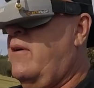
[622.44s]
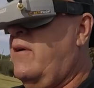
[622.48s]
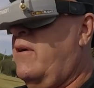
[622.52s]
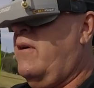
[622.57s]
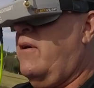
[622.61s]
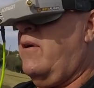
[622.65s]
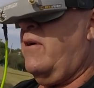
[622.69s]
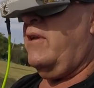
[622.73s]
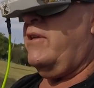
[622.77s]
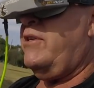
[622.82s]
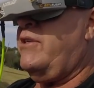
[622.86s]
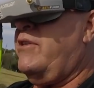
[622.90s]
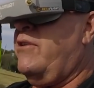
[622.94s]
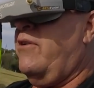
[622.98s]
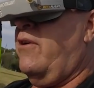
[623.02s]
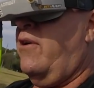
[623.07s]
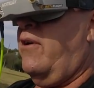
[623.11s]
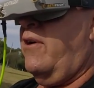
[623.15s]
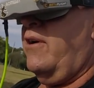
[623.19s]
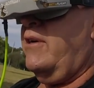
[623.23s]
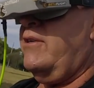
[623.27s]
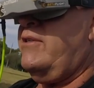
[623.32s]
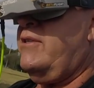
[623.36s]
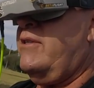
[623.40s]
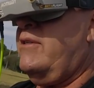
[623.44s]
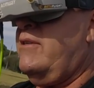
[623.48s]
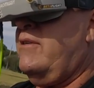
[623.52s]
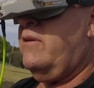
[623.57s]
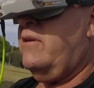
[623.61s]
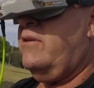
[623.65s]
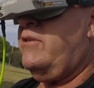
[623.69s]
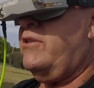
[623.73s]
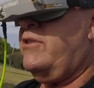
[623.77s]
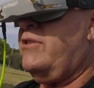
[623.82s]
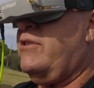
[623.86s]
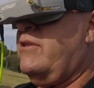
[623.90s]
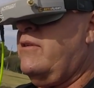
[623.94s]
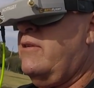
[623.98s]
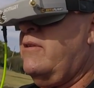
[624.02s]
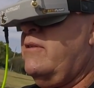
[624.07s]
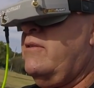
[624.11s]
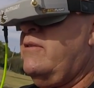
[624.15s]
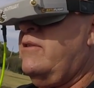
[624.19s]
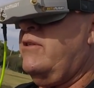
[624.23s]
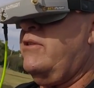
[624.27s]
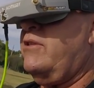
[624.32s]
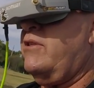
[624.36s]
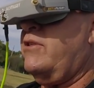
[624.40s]
Oh, it's nice. It just
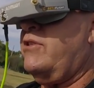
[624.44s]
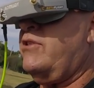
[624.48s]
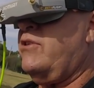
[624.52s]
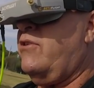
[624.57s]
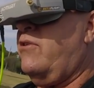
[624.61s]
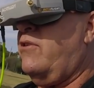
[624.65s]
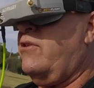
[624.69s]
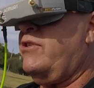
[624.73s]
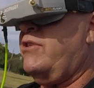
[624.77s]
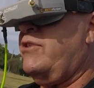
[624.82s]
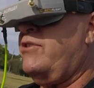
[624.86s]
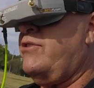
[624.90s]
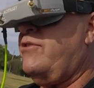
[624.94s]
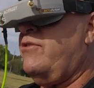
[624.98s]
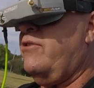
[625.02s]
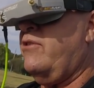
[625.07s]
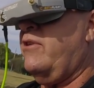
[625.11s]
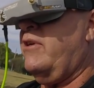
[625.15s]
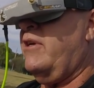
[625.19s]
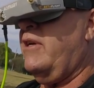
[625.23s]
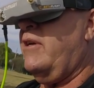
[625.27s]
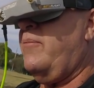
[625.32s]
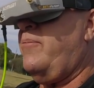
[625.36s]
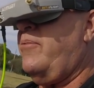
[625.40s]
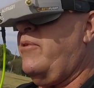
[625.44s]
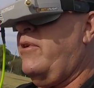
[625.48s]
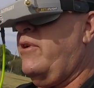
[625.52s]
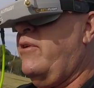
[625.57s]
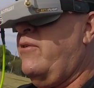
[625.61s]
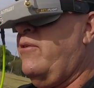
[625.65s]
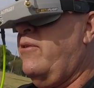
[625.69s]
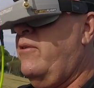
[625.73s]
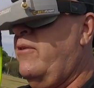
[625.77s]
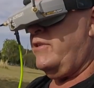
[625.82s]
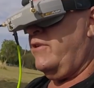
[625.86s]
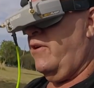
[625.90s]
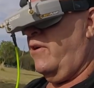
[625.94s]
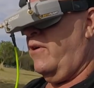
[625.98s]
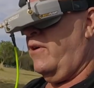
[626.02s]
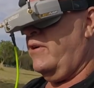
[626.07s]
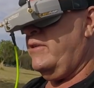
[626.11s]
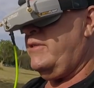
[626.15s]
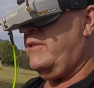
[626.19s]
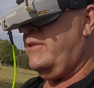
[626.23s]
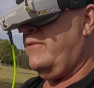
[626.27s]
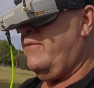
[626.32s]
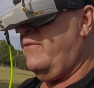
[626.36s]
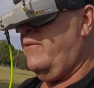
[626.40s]
it slices through the air pretty good. It's
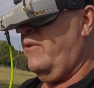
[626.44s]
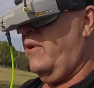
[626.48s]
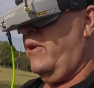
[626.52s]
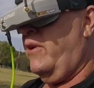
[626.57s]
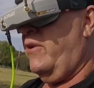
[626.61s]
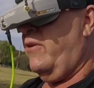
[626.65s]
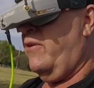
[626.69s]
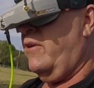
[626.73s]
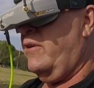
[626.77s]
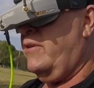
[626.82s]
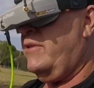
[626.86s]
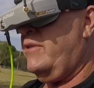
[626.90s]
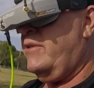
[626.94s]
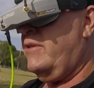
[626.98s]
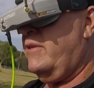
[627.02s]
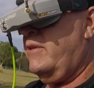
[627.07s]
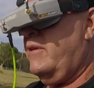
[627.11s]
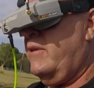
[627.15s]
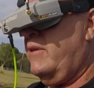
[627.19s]
nice, really nice.